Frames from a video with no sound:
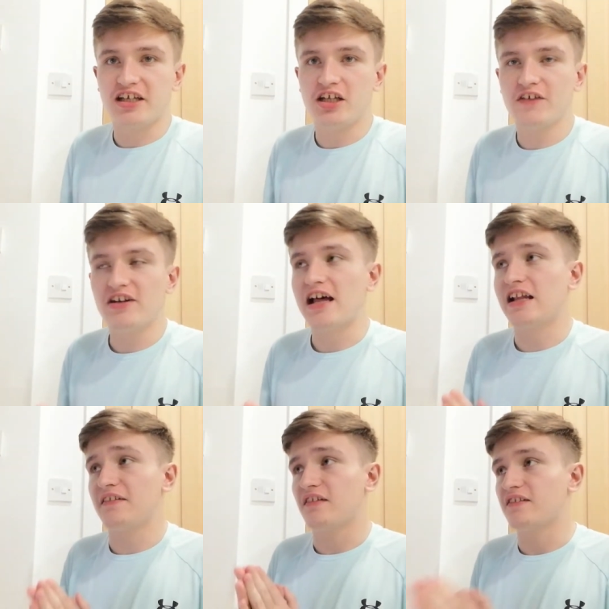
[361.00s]
The only thing that
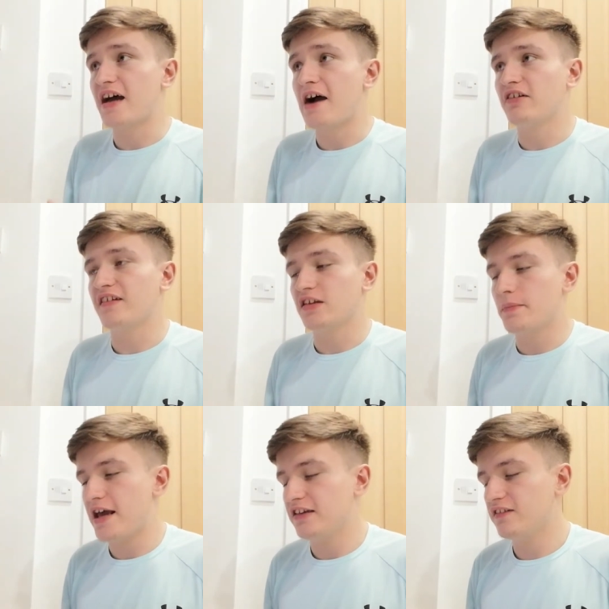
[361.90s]
lets it down is like the
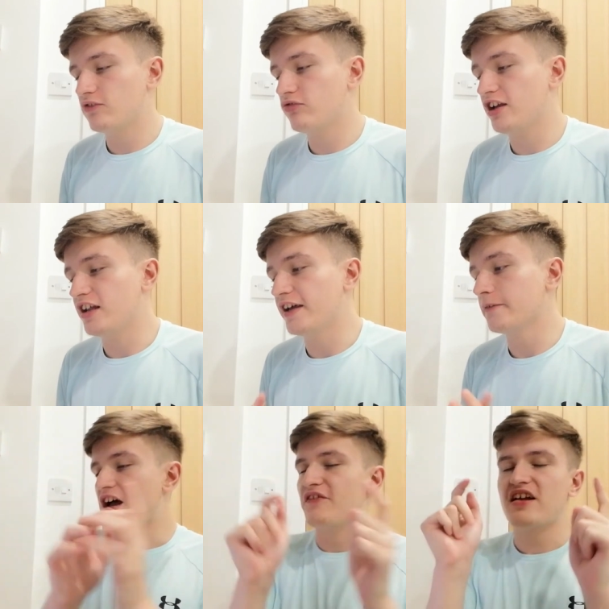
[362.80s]
pastry.
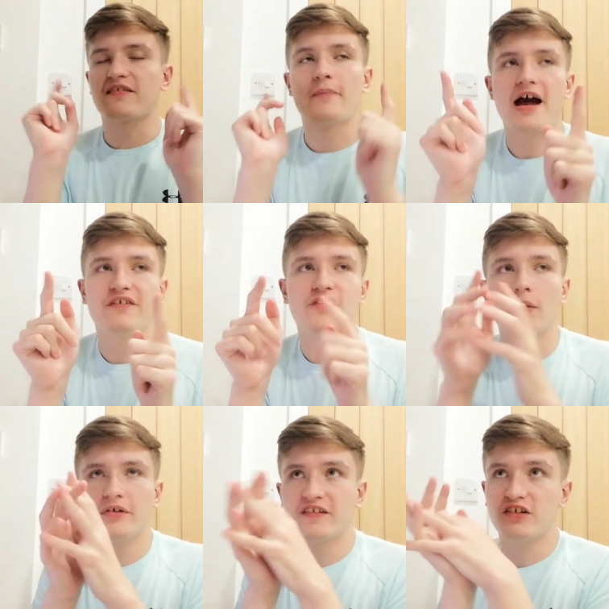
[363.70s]
Like, now I think that's my
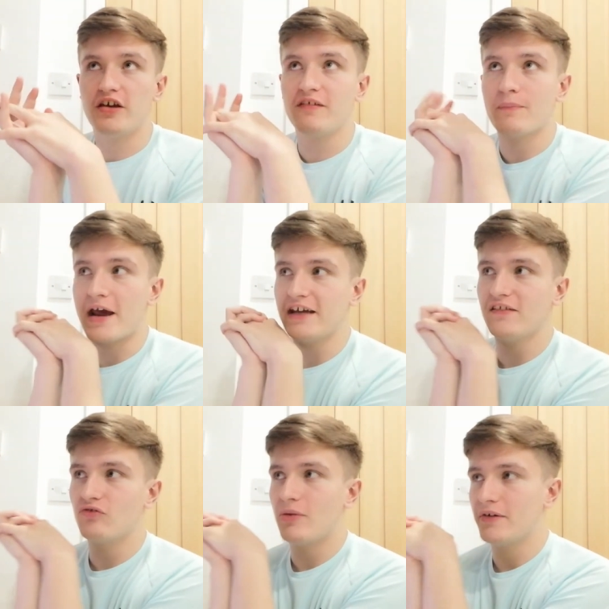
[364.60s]
fault because I used
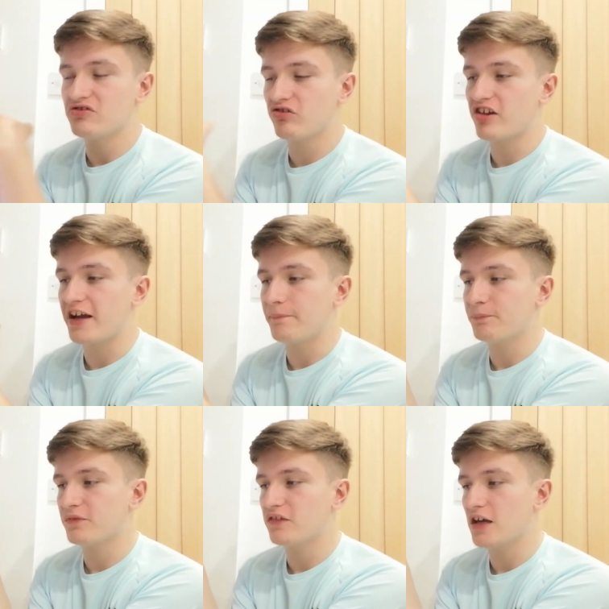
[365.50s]
pastry which was like
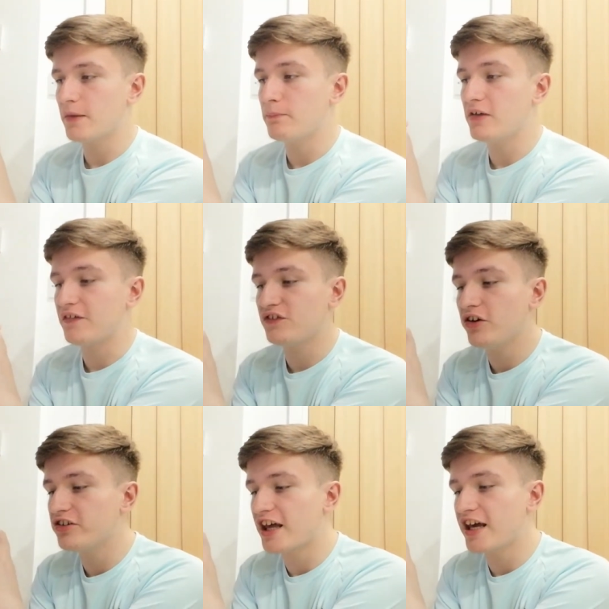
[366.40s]
a, a,
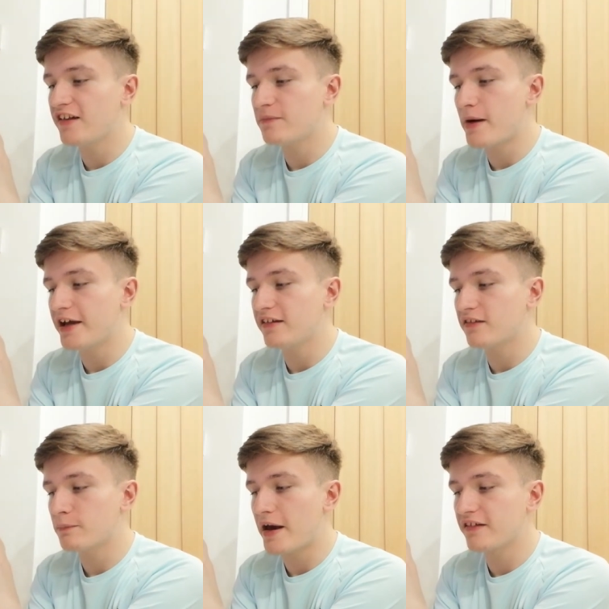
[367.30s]
few days by
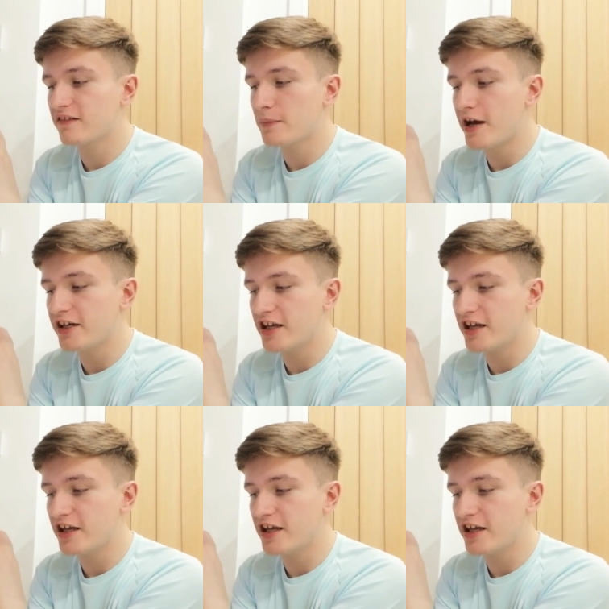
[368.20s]
its best by